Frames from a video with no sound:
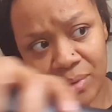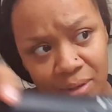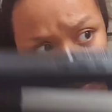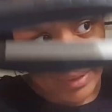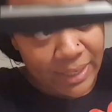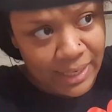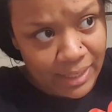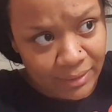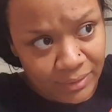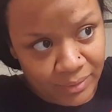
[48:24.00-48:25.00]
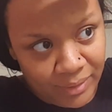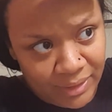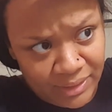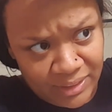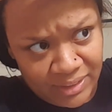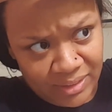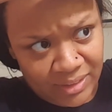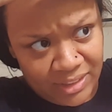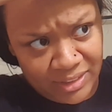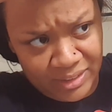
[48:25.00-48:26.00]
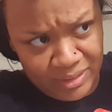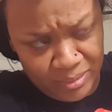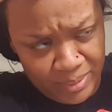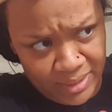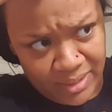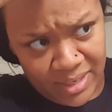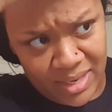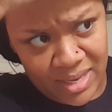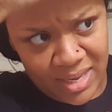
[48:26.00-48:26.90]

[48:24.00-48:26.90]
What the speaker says: run the flat iron through it just a little bit.